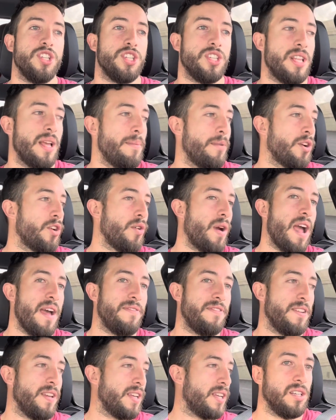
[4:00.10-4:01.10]

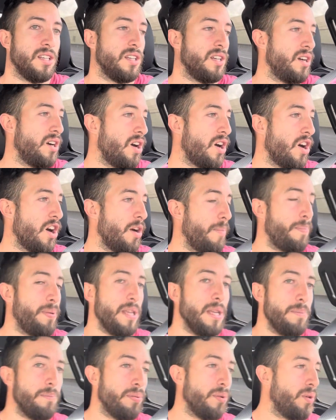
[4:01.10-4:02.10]
demographic are
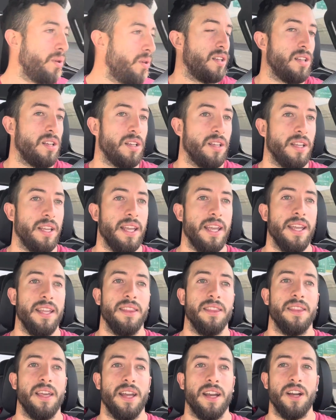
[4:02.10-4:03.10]
people
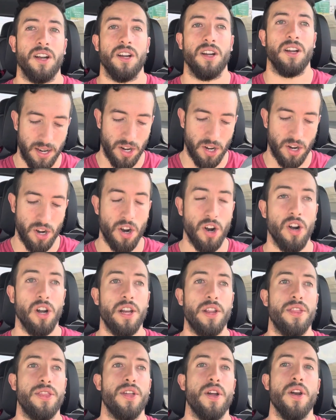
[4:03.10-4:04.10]
in their
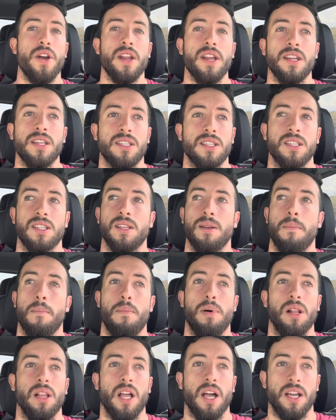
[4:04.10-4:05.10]
early 30s
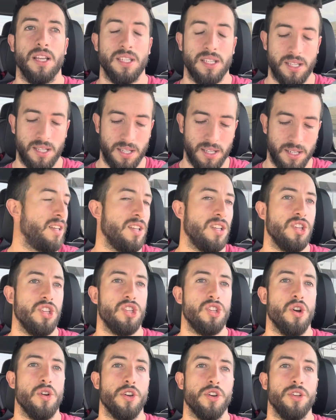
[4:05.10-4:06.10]
plus.
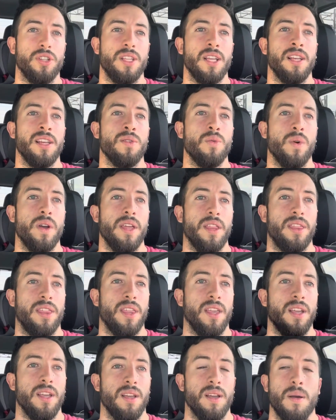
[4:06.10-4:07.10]
So you're dealing with
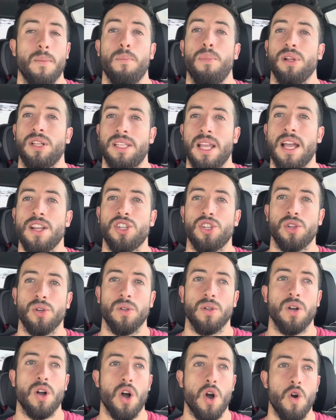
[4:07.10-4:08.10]

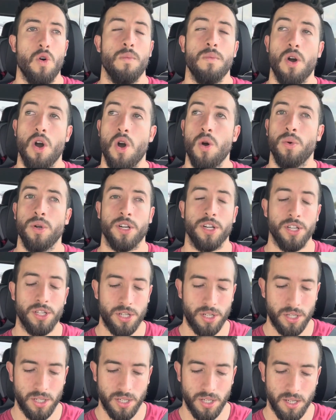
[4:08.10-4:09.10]
potential homeowners.